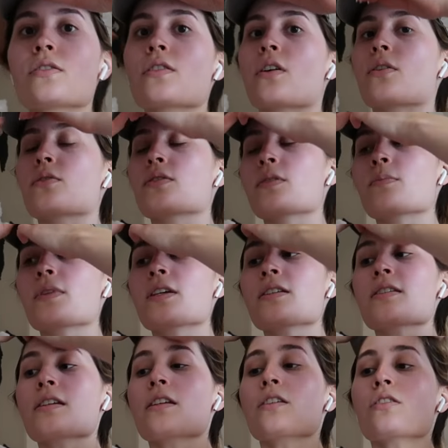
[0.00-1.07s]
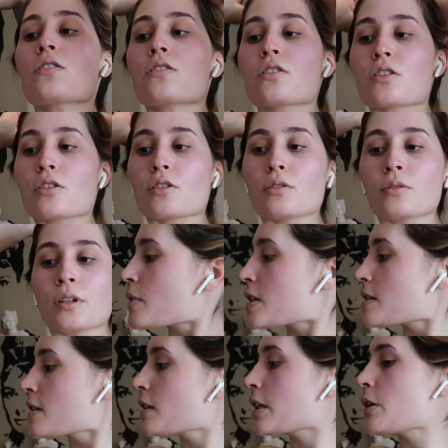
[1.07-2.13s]
So some things I need to do,
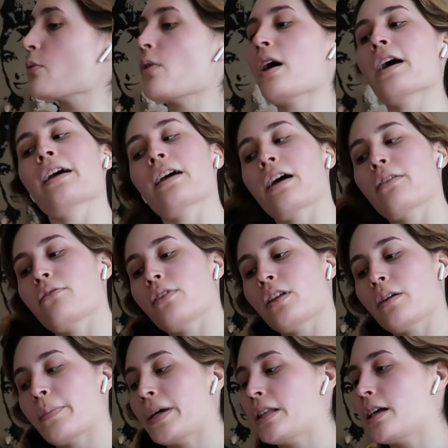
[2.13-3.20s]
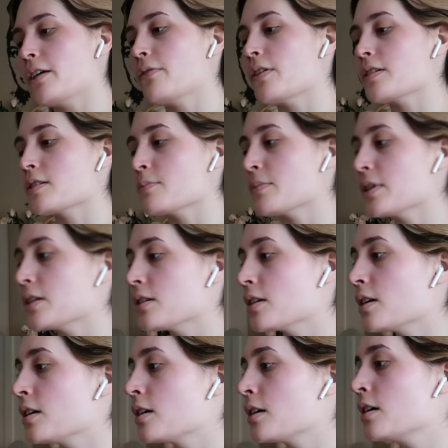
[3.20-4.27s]
basically why I feel like my life hasn't
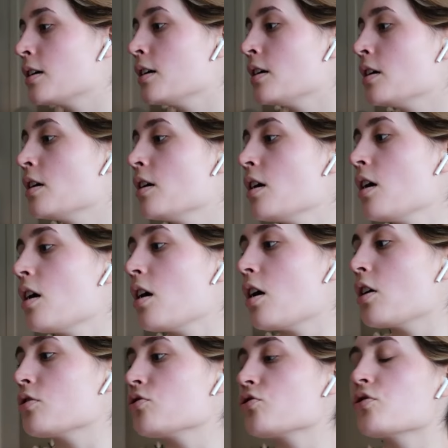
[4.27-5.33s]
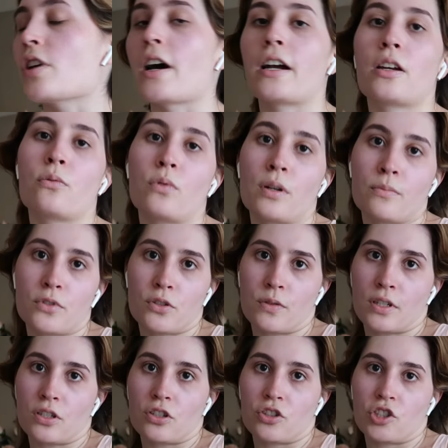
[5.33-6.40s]
been on track and what I'm
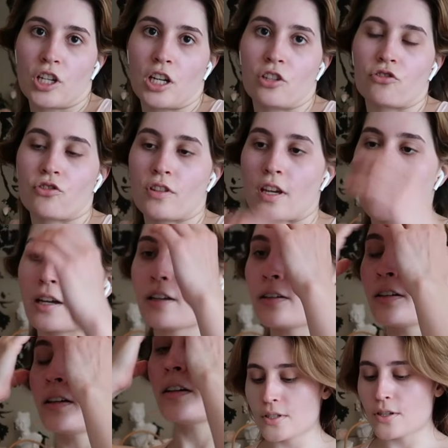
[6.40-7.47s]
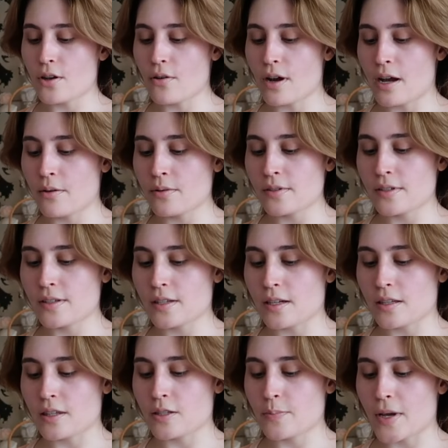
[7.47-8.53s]
doing to change that. So I was
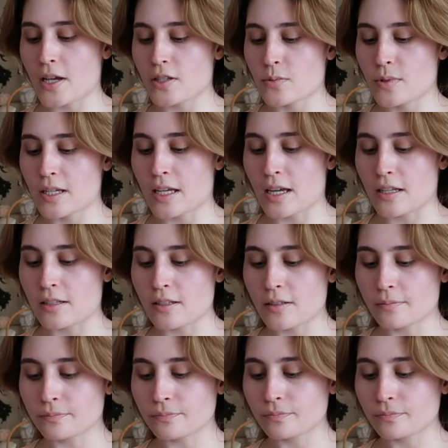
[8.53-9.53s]
sick this past weekend